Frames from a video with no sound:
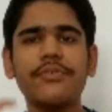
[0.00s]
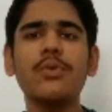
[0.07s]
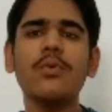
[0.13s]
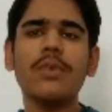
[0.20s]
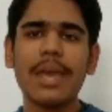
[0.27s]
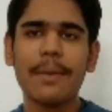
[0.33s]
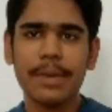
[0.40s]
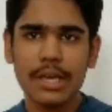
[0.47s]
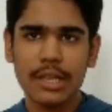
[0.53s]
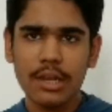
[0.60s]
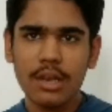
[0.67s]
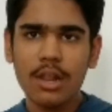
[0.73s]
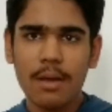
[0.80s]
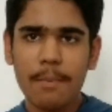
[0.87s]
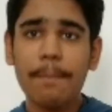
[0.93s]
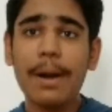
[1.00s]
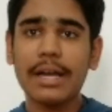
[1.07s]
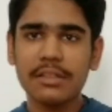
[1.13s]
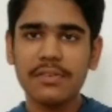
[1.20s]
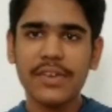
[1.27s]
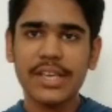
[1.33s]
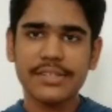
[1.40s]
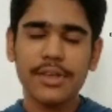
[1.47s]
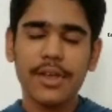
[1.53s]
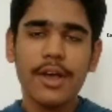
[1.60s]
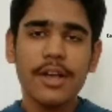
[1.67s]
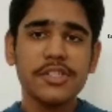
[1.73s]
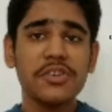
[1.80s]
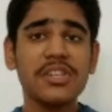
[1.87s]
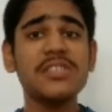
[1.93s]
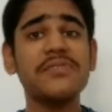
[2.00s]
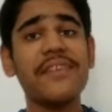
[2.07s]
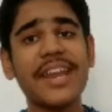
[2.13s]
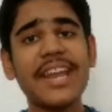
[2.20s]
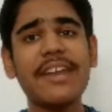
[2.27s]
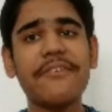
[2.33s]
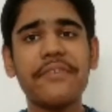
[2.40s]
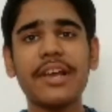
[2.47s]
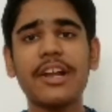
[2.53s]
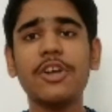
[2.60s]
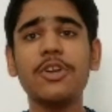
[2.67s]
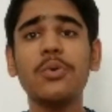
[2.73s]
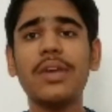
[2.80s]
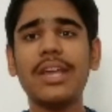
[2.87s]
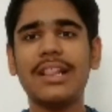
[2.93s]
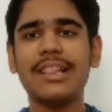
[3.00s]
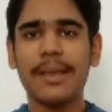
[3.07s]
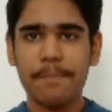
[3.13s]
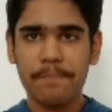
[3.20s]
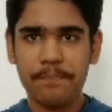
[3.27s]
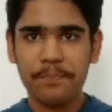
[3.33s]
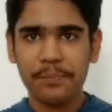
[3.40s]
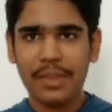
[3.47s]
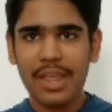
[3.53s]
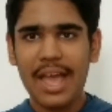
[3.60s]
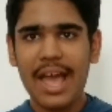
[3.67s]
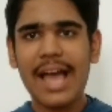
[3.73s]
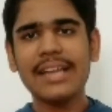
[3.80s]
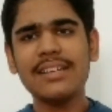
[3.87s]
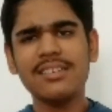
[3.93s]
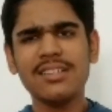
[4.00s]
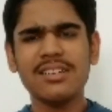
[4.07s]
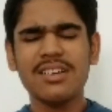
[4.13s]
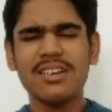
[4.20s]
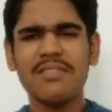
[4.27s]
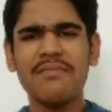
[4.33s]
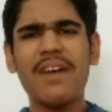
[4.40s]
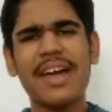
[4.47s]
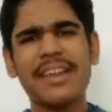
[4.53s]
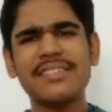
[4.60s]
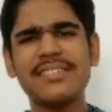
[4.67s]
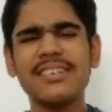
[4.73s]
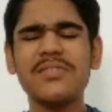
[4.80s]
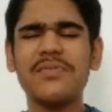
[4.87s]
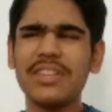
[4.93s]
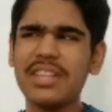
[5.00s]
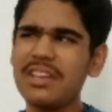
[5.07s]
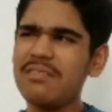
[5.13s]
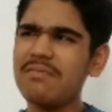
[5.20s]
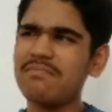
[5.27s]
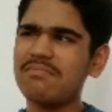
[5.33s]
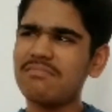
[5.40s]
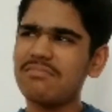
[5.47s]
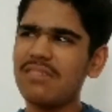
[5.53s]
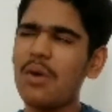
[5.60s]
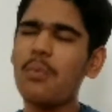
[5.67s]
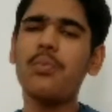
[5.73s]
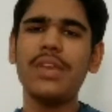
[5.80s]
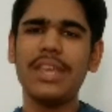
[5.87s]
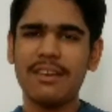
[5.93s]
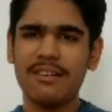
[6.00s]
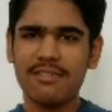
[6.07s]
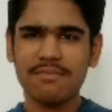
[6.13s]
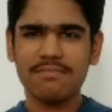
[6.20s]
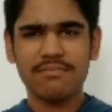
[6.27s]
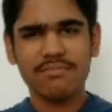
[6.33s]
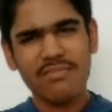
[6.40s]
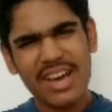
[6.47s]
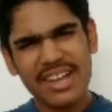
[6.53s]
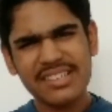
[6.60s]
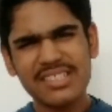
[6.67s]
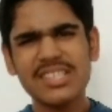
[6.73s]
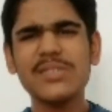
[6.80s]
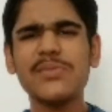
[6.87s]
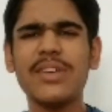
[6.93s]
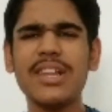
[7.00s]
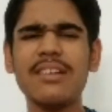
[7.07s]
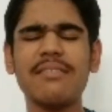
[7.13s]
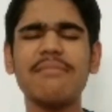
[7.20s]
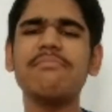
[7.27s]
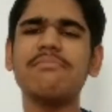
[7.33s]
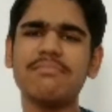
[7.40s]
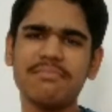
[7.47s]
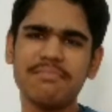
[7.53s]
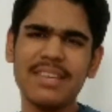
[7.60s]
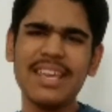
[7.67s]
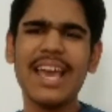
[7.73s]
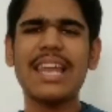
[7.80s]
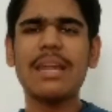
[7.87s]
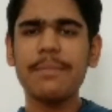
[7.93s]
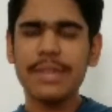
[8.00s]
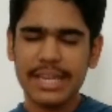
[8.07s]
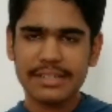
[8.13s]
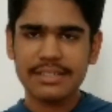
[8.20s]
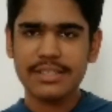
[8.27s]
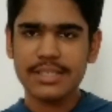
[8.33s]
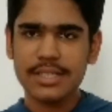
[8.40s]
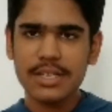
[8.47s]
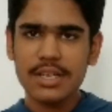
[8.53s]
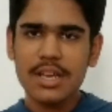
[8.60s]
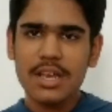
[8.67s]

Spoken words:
few chemical pathways, so it is very difficult to kill them, and viruses within a week, viruses will be eliminated.